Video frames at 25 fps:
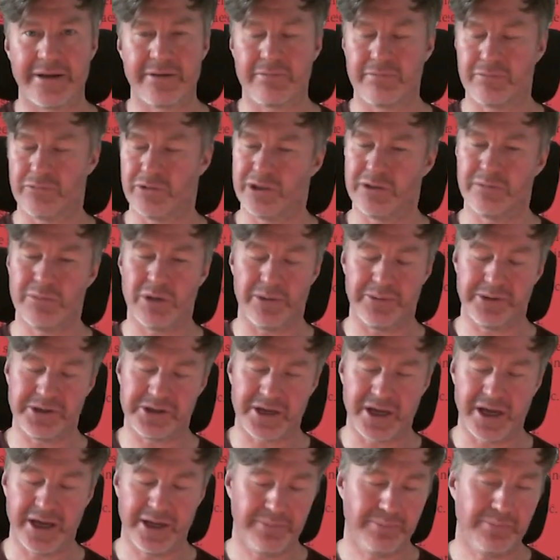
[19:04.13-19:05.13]
Well, you might be
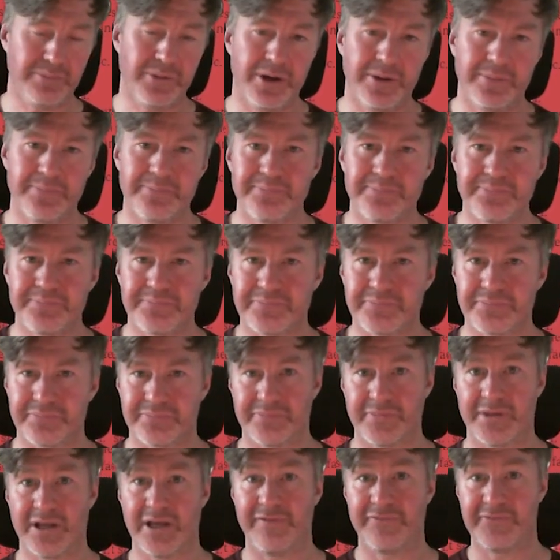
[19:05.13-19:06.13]
scared, but
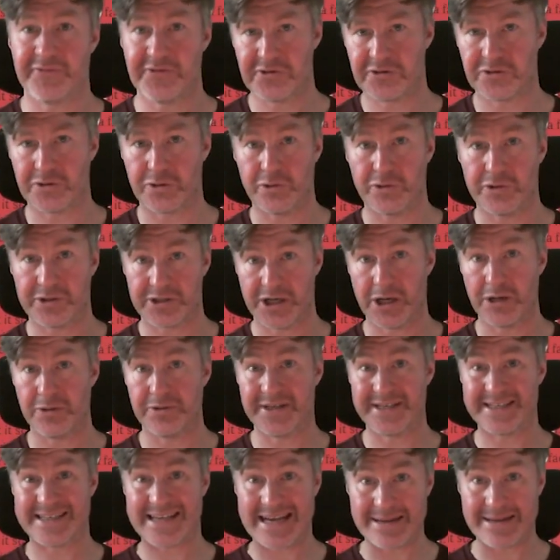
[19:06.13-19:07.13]
if you saw a toad the
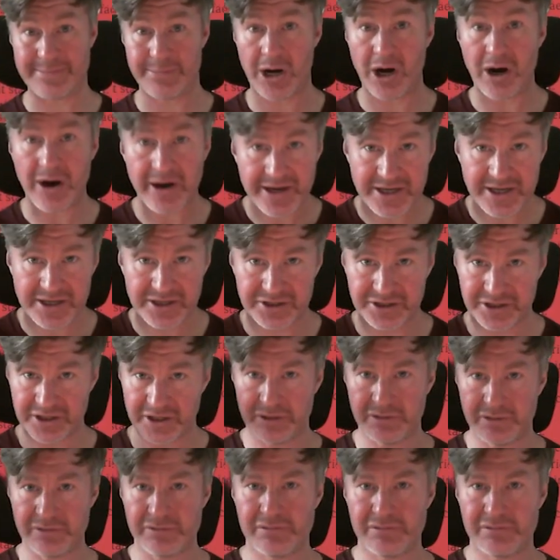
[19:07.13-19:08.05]
same height as you,